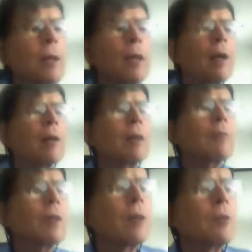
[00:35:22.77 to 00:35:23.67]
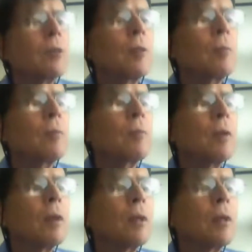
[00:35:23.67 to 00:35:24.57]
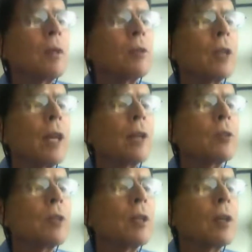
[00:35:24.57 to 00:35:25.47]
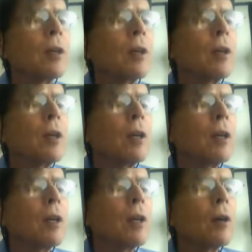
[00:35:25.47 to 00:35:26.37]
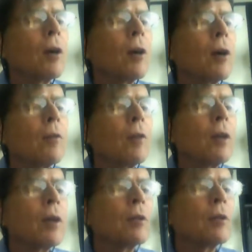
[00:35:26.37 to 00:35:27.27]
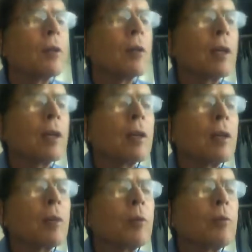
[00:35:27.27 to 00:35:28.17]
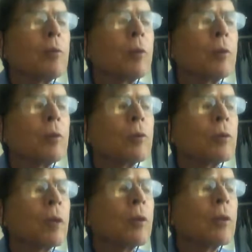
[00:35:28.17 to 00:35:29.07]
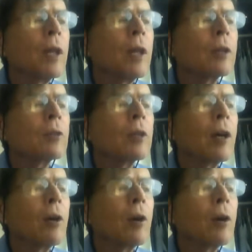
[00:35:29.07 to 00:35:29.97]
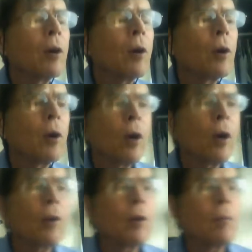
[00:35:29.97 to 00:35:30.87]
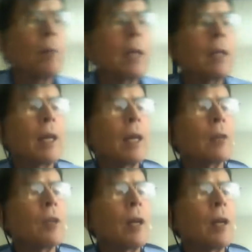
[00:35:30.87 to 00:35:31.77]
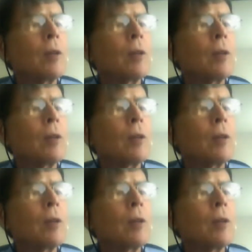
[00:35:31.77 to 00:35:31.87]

now I've got some chats here. Is there a clump of rooms around an exile, or are there many exiles?